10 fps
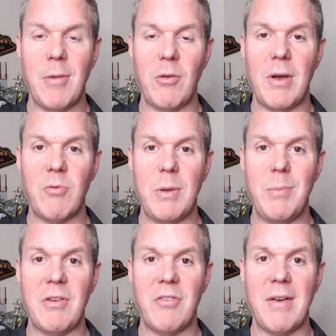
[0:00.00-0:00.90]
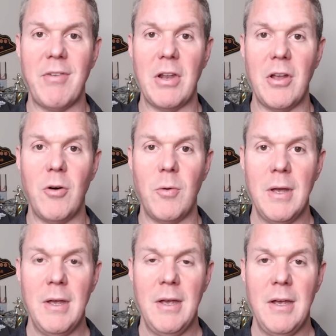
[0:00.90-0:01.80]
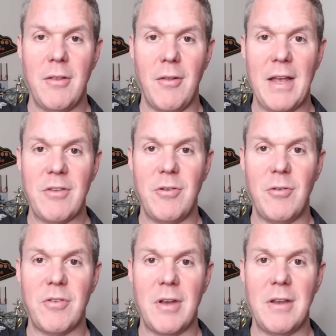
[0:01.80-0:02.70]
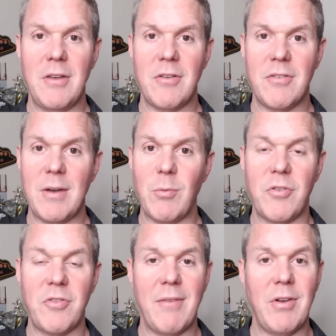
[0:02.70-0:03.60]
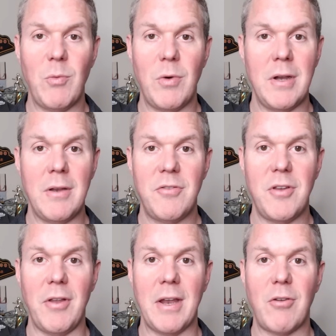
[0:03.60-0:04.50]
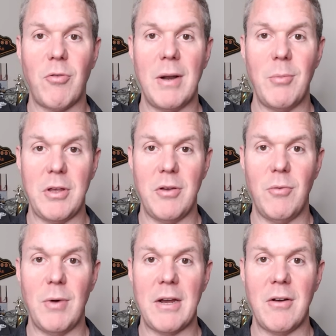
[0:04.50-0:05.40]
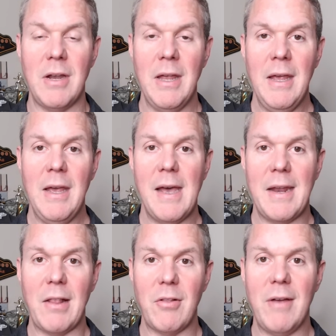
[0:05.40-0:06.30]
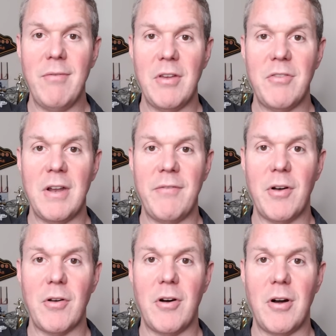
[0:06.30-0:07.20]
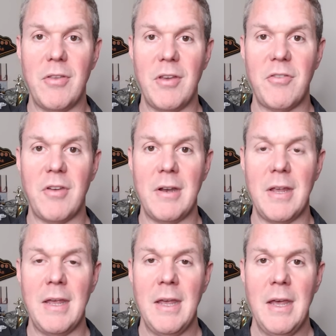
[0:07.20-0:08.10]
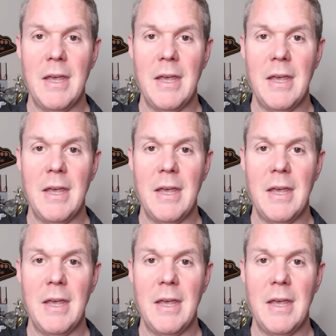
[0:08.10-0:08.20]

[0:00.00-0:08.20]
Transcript: Otherwise, we'd be 7 and 0 the last two Sundays. Instead, we're 7 and 1, still an incredibly good record, and I love this NFL card this Sunday.